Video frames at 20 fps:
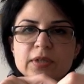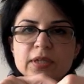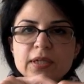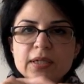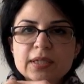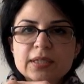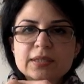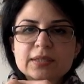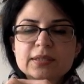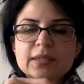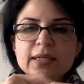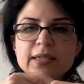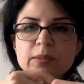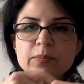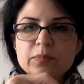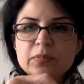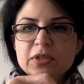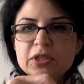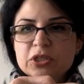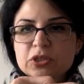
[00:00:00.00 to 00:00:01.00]
it's like a
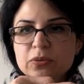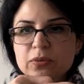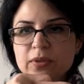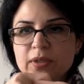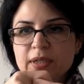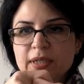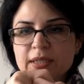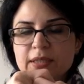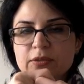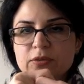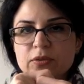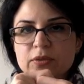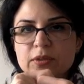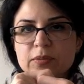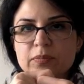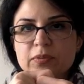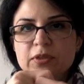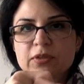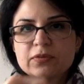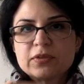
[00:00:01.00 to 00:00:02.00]
bridge or link to the
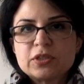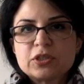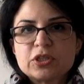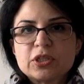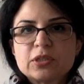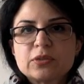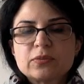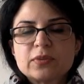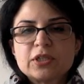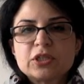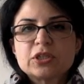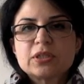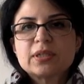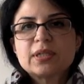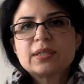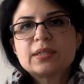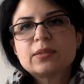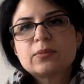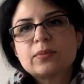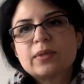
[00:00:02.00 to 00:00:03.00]
previous generation,
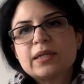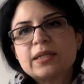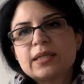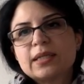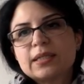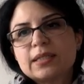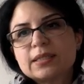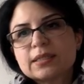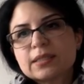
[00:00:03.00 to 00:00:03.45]
and the way that is